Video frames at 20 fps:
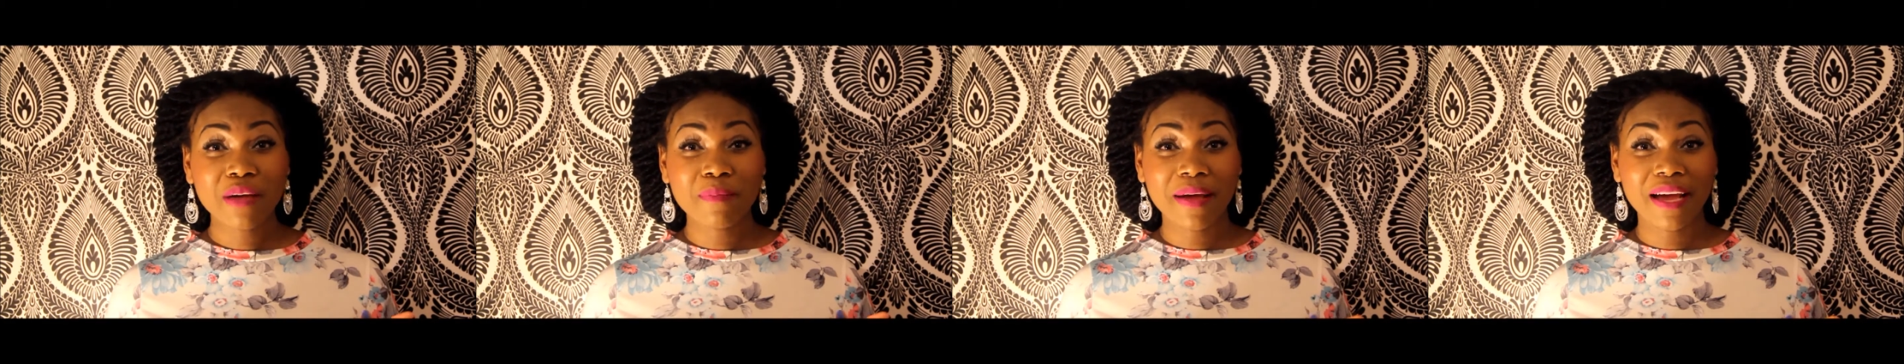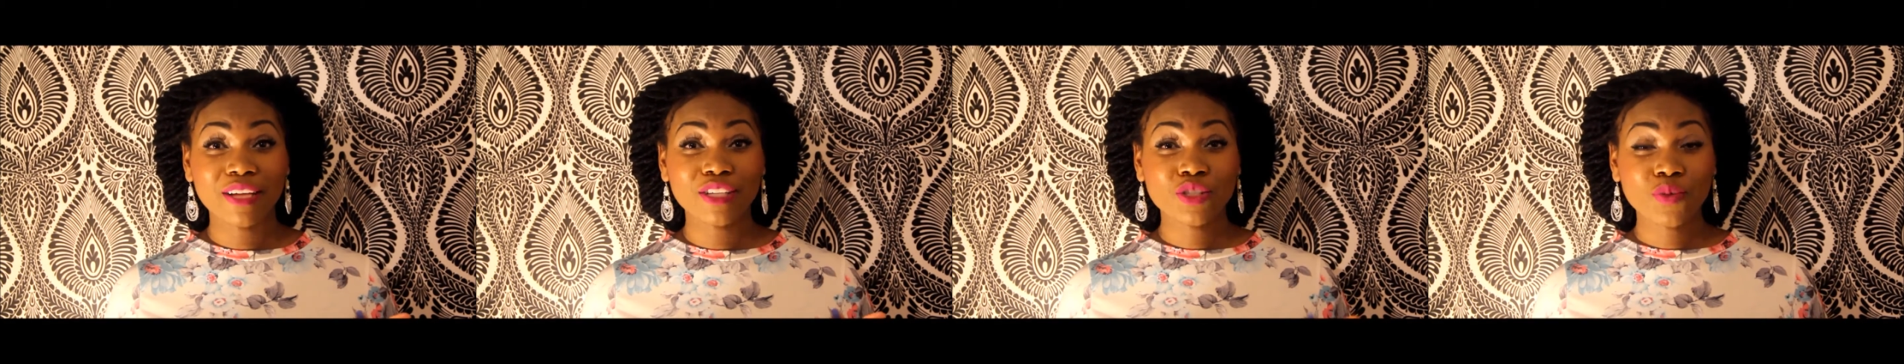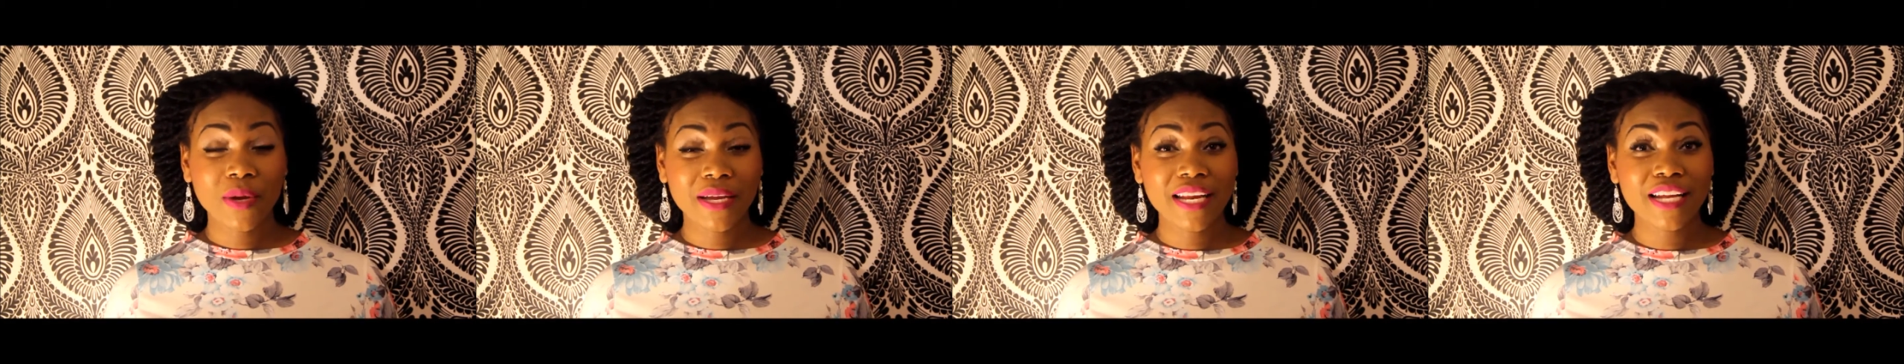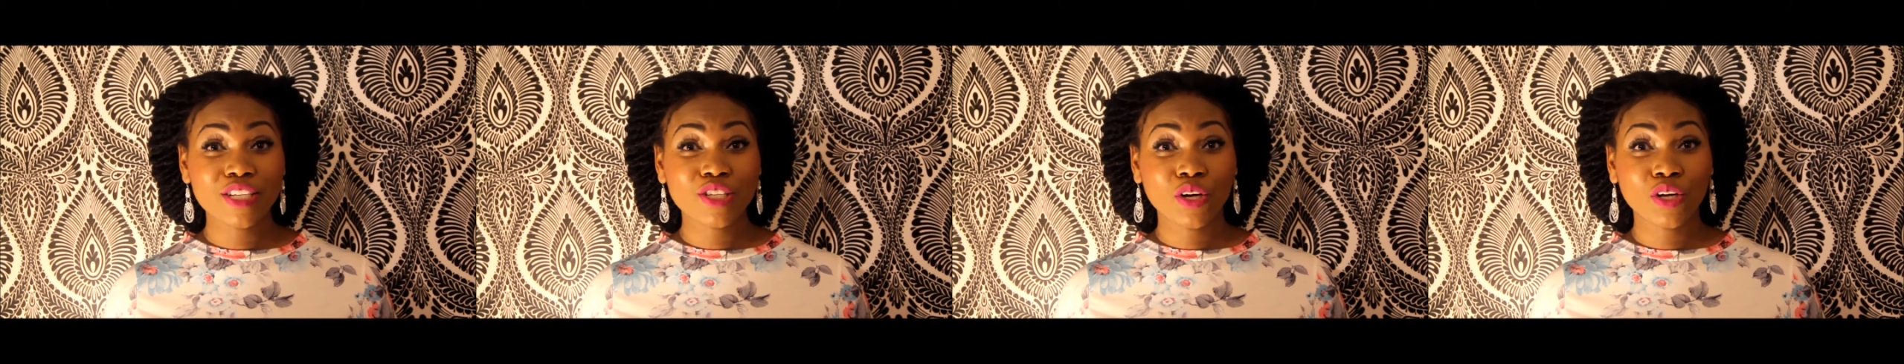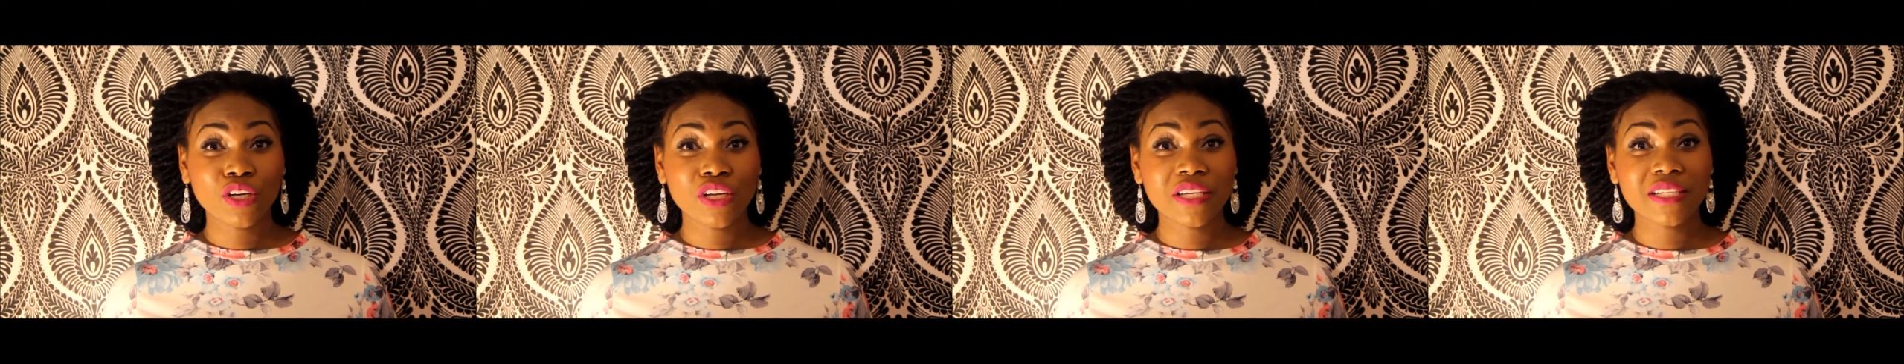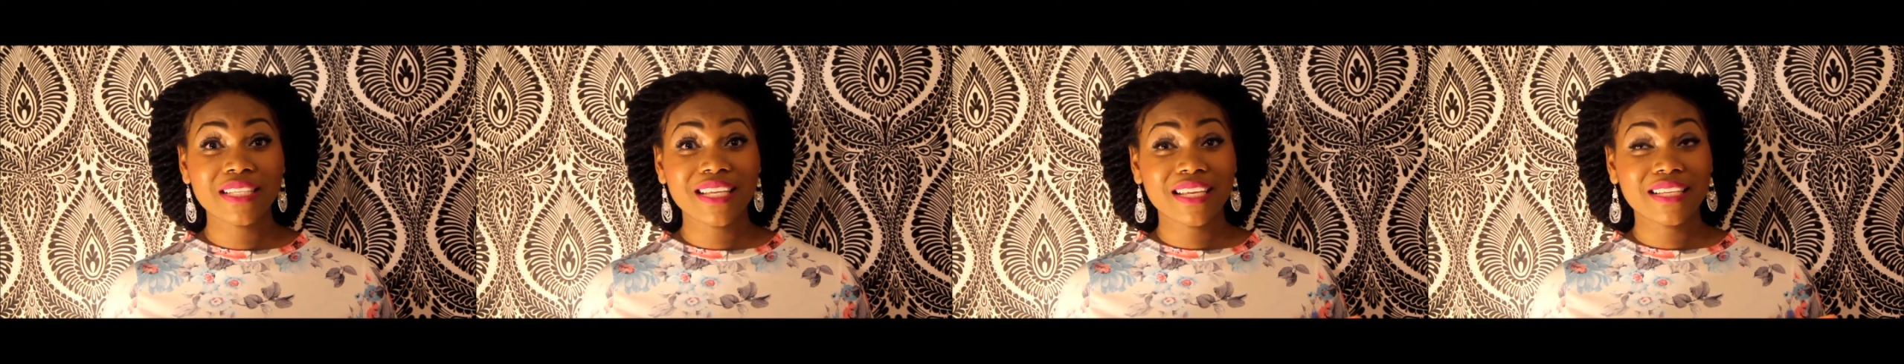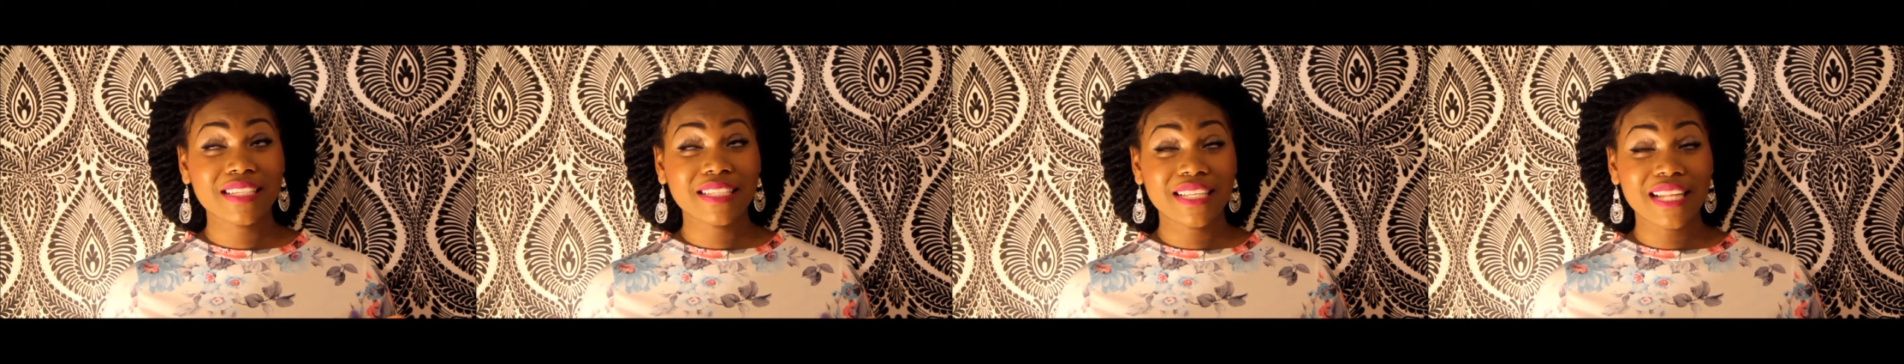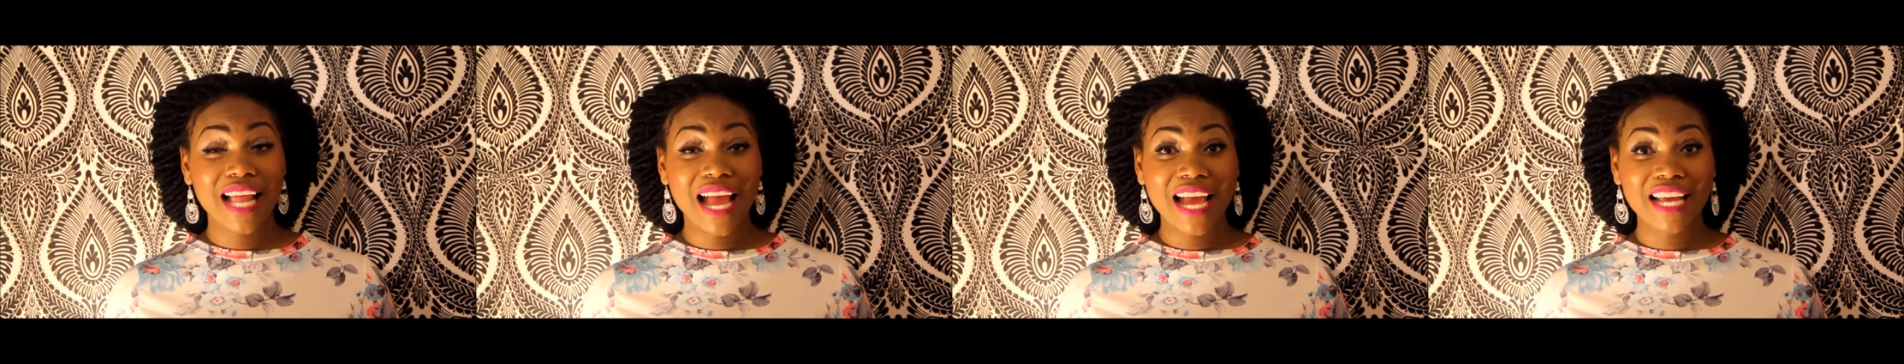about $20
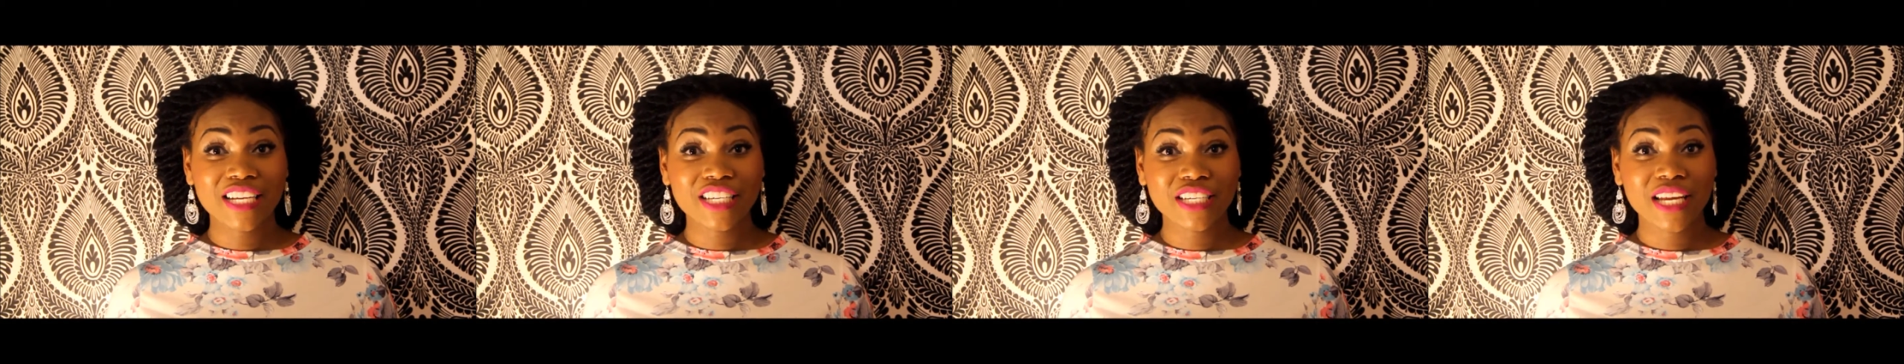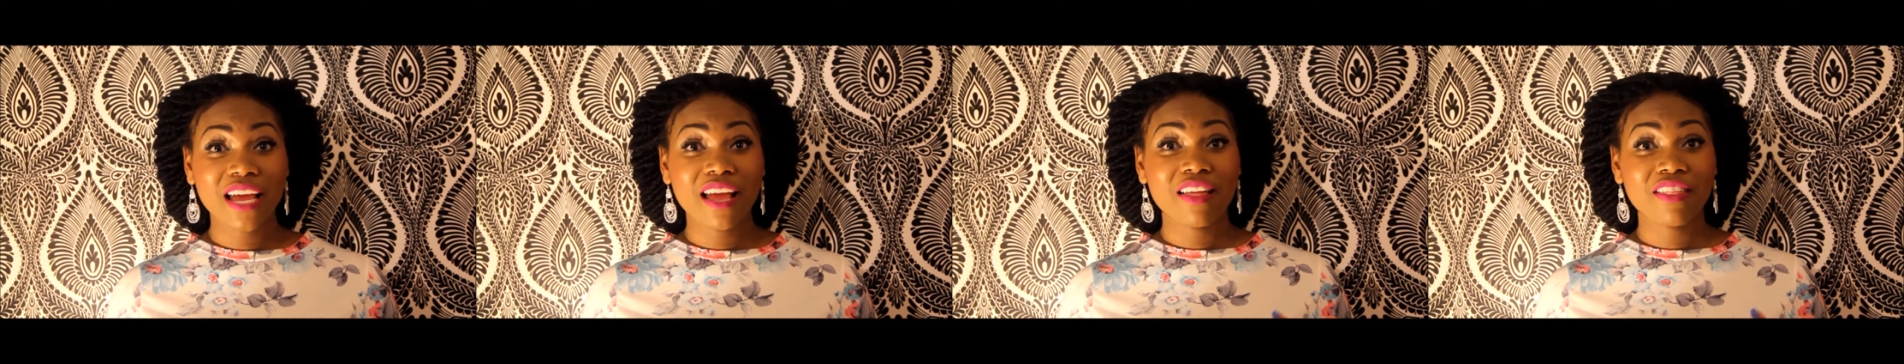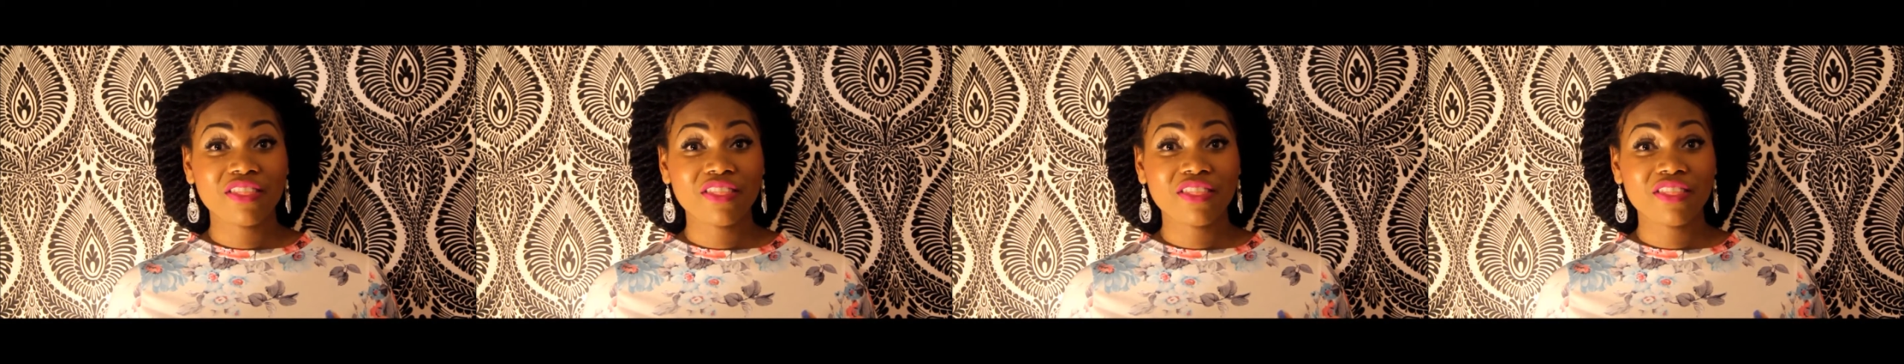slash